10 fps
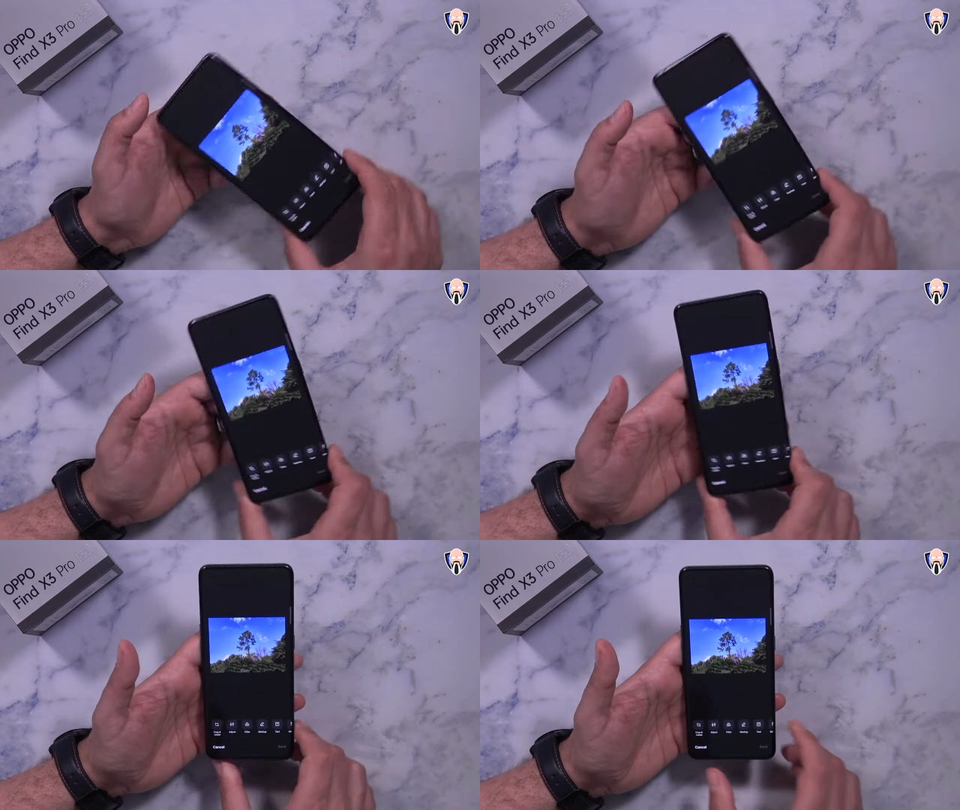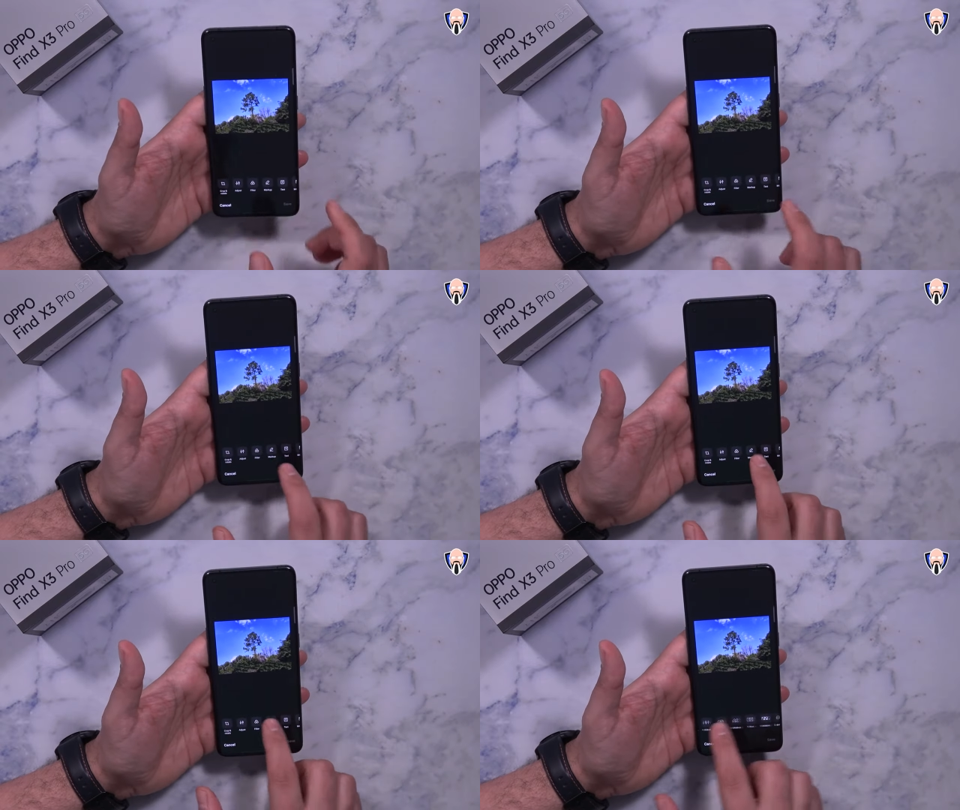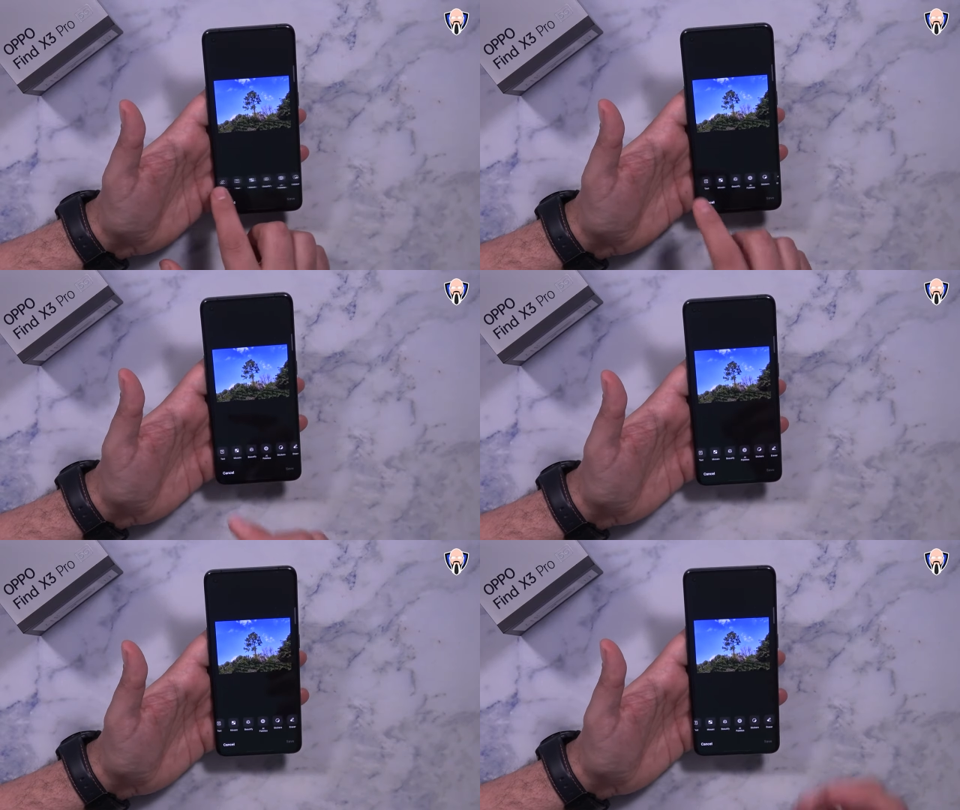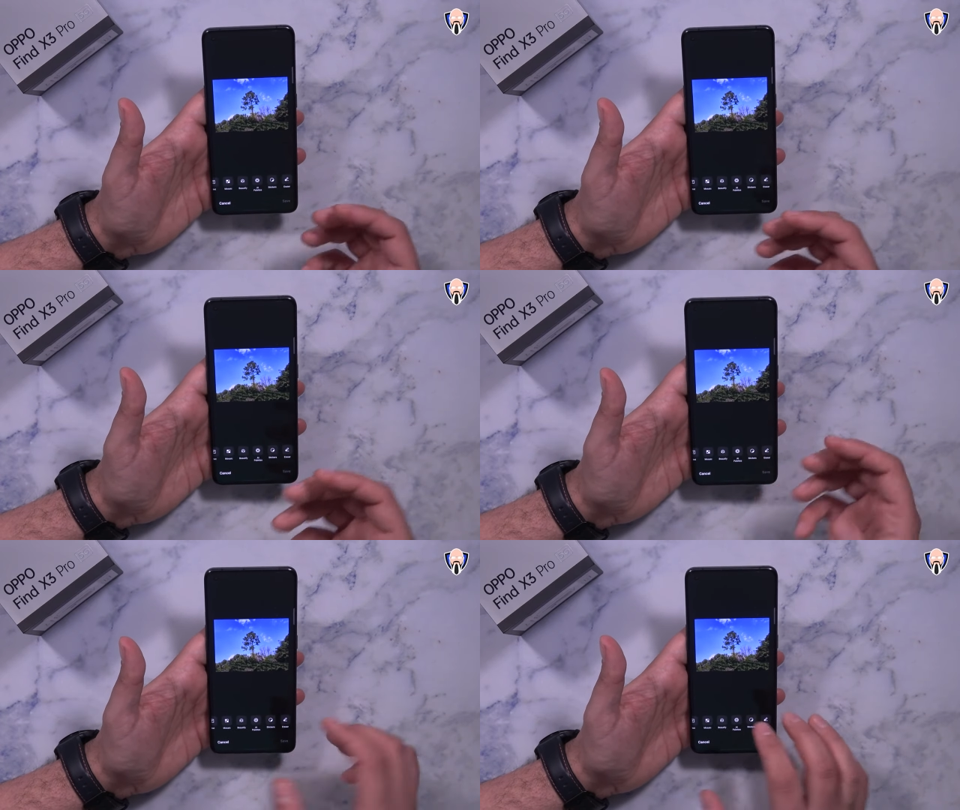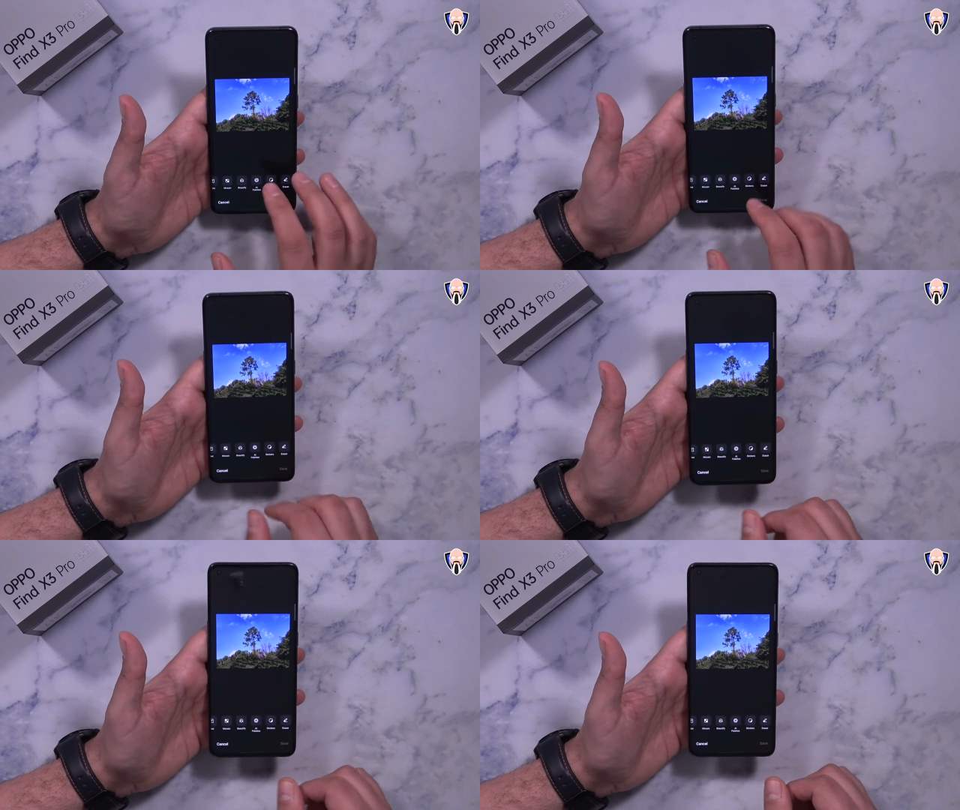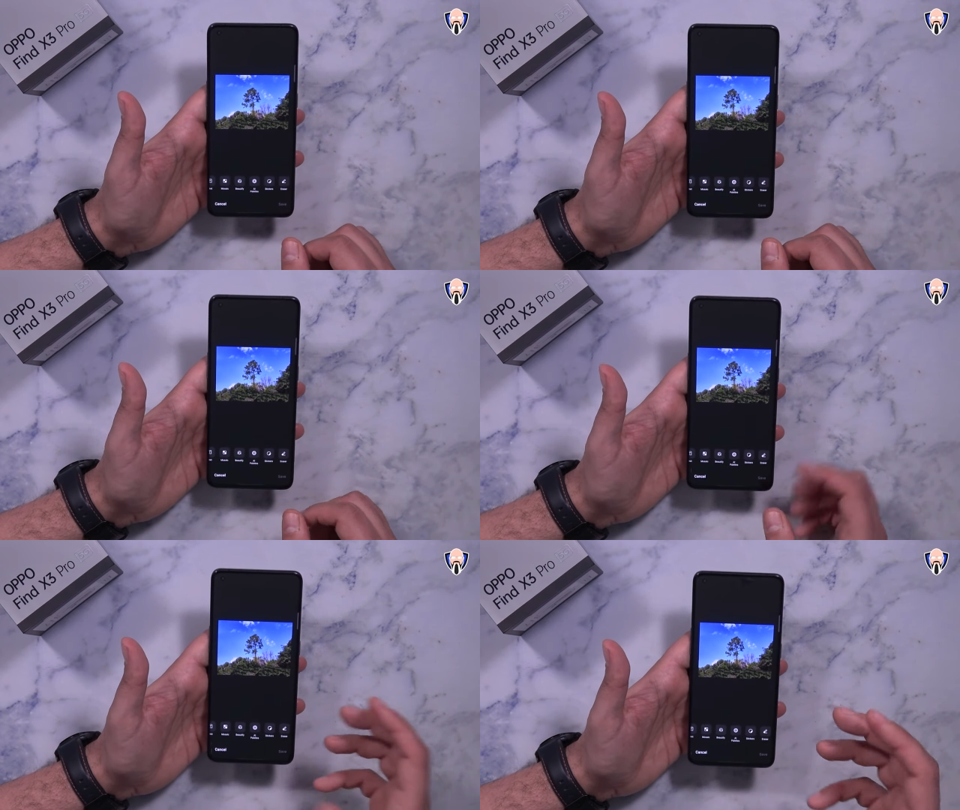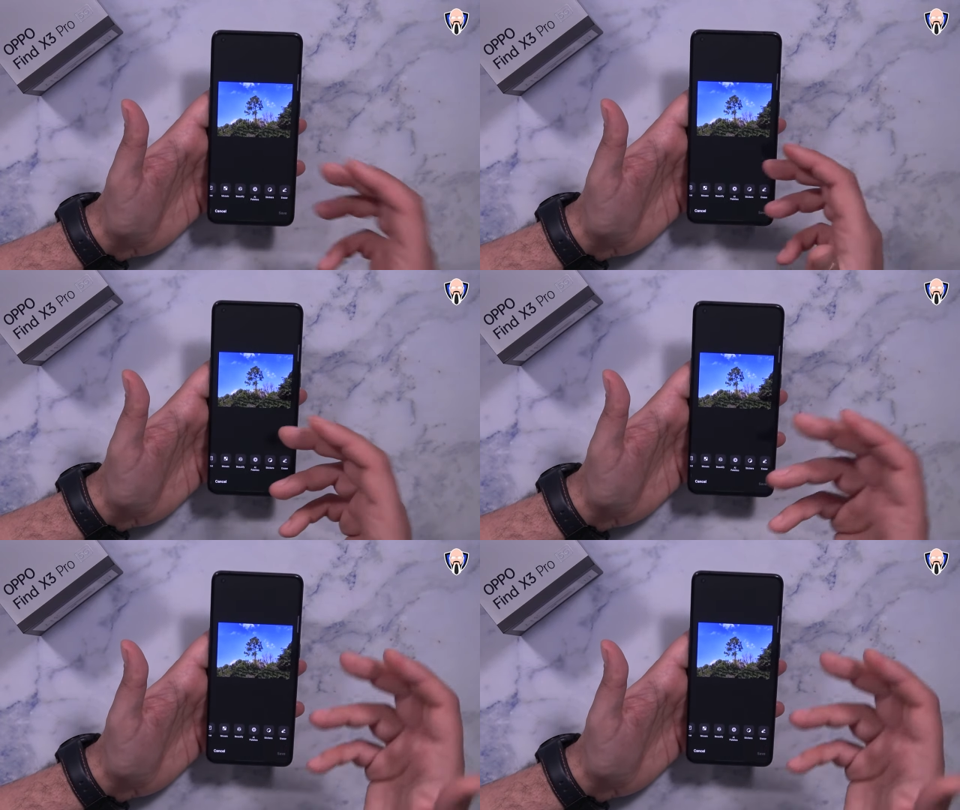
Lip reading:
Nobody's mouth can be seen.